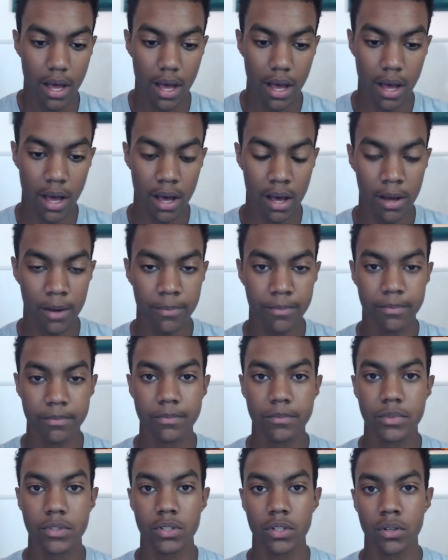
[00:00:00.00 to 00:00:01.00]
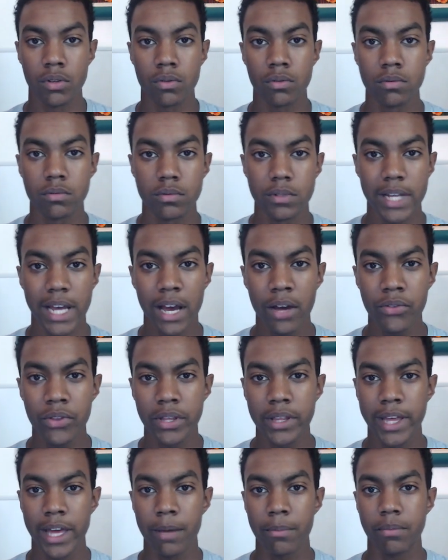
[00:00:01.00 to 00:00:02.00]
So now
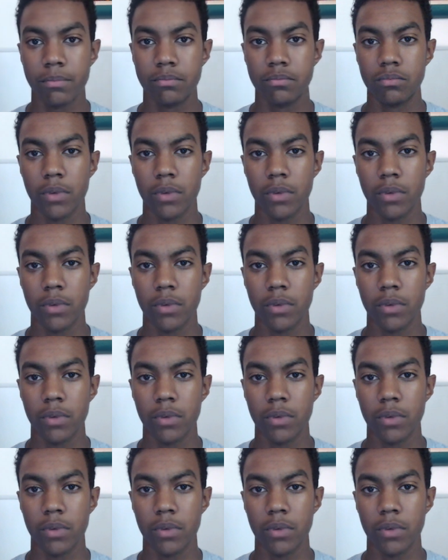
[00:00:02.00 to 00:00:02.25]
that